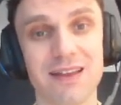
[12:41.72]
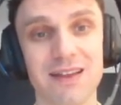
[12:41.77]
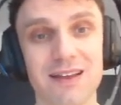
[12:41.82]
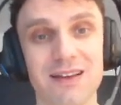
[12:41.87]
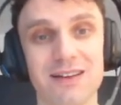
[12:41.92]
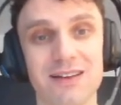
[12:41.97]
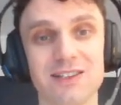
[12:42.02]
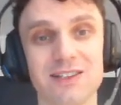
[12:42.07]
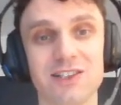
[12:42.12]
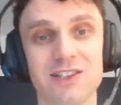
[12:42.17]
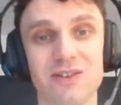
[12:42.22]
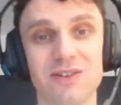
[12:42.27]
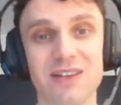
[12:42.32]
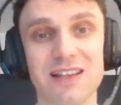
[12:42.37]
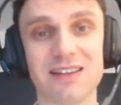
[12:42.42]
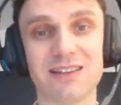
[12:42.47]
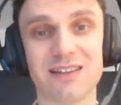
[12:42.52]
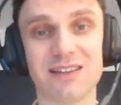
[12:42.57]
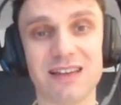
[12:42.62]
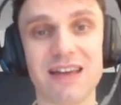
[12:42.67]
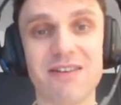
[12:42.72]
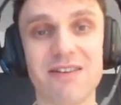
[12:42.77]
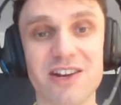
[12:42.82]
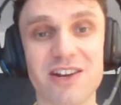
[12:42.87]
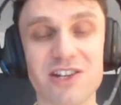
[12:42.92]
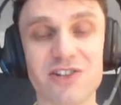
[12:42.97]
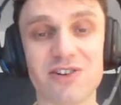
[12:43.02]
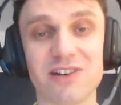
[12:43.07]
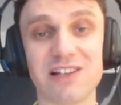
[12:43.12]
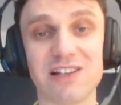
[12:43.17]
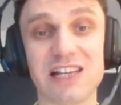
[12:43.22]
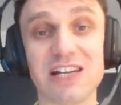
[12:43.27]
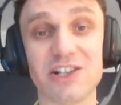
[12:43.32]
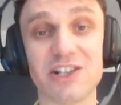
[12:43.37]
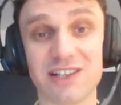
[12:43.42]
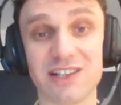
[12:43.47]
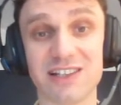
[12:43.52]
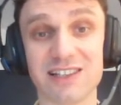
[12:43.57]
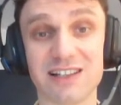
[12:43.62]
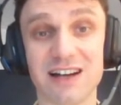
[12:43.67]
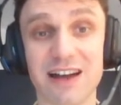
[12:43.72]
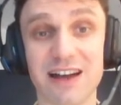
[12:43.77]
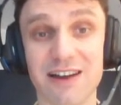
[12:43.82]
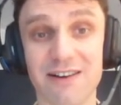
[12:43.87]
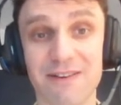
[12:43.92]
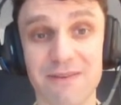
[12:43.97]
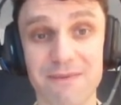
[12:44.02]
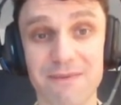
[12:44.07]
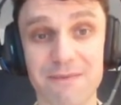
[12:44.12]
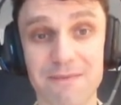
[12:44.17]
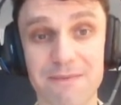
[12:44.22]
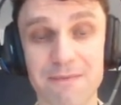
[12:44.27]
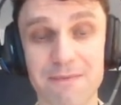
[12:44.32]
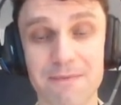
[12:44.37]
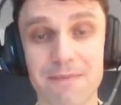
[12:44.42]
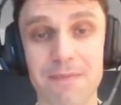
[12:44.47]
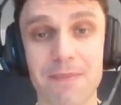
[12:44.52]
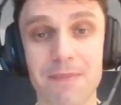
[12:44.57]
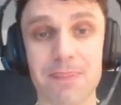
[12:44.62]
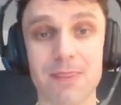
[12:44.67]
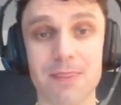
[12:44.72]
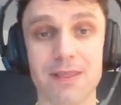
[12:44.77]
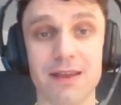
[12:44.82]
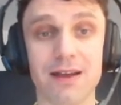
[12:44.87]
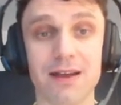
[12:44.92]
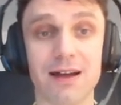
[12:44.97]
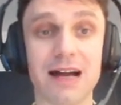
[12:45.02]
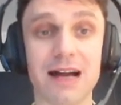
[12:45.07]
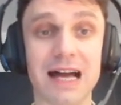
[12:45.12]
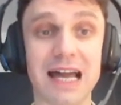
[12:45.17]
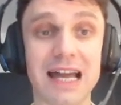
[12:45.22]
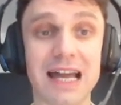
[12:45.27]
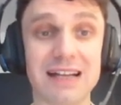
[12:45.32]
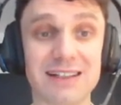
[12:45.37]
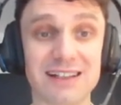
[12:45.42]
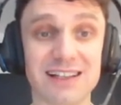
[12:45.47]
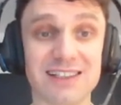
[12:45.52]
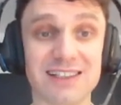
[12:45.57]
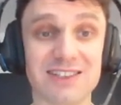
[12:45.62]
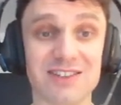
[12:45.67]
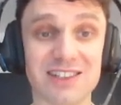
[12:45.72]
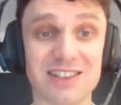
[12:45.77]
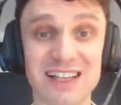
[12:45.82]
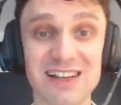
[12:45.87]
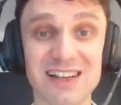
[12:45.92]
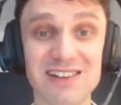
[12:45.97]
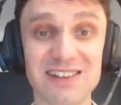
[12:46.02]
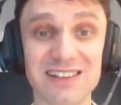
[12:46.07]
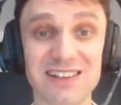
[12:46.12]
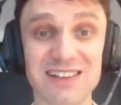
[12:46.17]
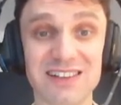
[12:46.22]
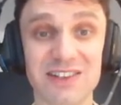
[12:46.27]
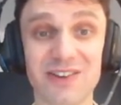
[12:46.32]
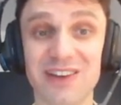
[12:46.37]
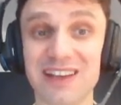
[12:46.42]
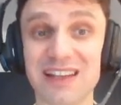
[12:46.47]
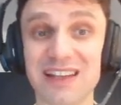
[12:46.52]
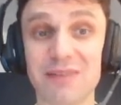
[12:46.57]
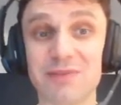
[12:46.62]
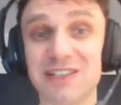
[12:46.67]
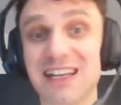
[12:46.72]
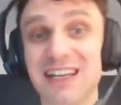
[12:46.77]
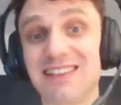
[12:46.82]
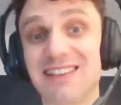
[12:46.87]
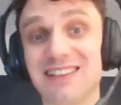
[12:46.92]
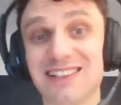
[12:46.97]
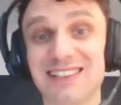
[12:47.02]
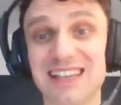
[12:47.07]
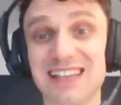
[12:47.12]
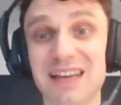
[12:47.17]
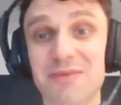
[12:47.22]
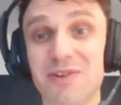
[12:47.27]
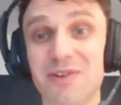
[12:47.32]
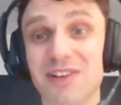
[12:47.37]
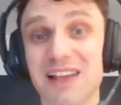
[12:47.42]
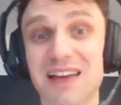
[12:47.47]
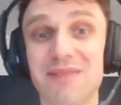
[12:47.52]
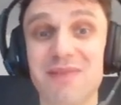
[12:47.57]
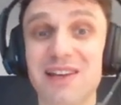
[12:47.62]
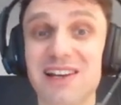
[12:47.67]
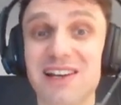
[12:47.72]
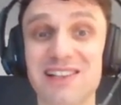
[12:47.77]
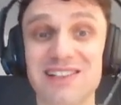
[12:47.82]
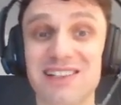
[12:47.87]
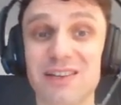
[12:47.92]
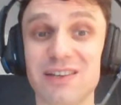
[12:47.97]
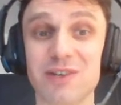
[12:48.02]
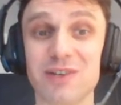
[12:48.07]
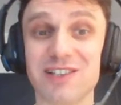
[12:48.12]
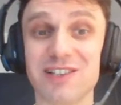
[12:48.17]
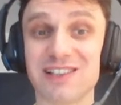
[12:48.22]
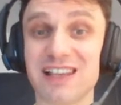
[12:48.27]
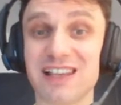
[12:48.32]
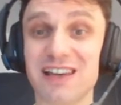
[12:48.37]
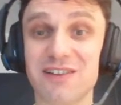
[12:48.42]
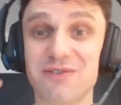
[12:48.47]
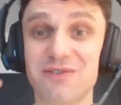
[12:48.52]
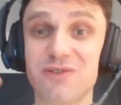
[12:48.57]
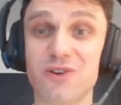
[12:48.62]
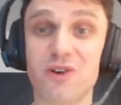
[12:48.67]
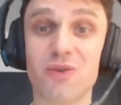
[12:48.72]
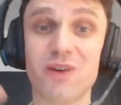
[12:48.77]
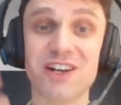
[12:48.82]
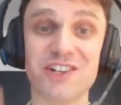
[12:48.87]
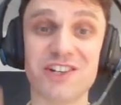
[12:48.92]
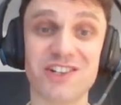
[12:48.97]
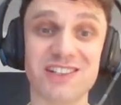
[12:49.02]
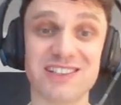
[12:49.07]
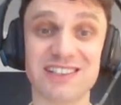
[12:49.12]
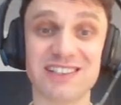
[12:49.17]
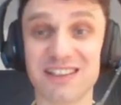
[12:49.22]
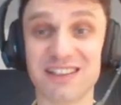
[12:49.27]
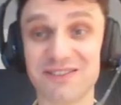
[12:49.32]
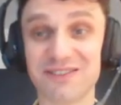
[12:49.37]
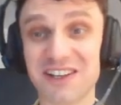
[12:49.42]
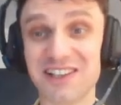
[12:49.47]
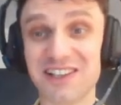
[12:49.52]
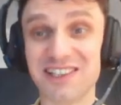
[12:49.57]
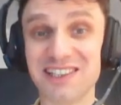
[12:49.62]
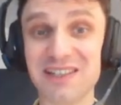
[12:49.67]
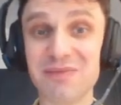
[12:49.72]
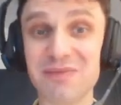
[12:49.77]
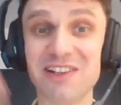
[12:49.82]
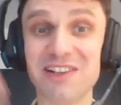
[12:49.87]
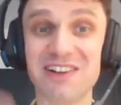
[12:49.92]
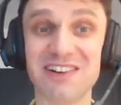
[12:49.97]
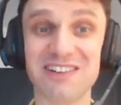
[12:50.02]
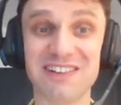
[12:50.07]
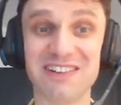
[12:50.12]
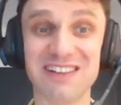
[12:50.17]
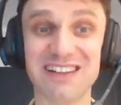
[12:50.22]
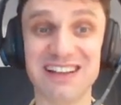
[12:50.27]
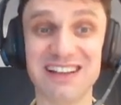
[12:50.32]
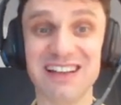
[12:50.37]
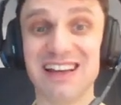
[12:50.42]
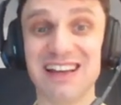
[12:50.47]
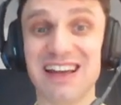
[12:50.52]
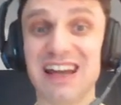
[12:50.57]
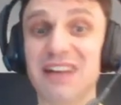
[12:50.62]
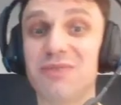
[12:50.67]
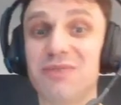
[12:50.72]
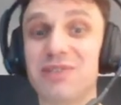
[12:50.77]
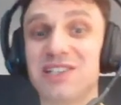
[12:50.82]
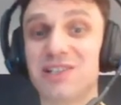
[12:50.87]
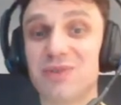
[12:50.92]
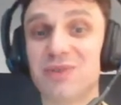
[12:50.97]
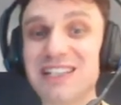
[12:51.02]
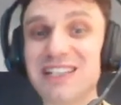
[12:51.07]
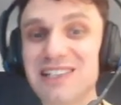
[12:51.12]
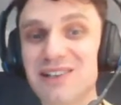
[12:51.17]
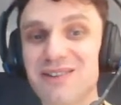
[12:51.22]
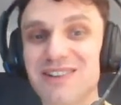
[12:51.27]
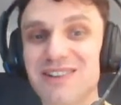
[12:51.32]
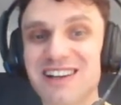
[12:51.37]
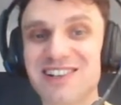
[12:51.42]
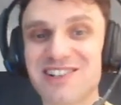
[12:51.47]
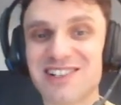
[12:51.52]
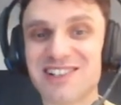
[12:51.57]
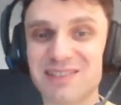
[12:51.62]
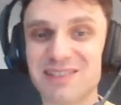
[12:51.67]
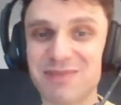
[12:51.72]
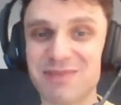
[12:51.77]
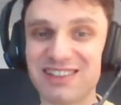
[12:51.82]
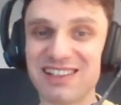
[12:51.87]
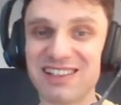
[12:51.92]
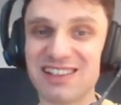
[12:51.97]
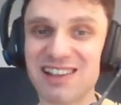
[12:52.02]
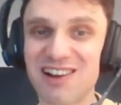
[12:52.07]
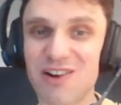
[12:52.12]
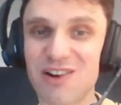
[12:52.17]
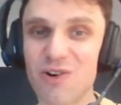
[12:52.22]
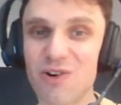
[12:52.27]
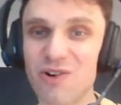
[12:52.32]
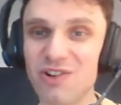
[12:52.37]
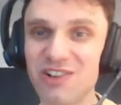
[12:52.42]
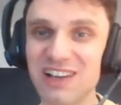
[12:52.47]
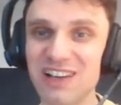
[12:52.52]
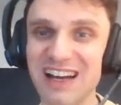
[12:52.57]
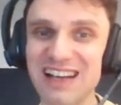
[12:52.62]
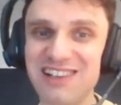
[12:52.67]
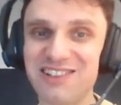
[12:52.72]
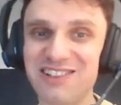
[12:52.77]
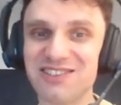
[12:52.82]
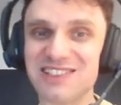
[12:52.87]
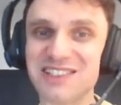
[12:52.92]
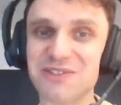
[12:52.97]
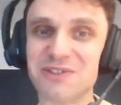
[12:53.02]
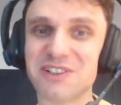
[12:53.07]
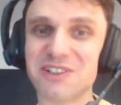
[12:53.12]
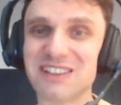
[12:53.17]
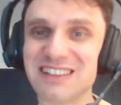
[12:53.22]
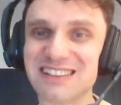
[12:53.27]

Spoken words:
so that average correlation is higher. And as a result, you can obtain the same reliability with like 4 questions that are very similar, and with 20 questions, but that are all kind of different.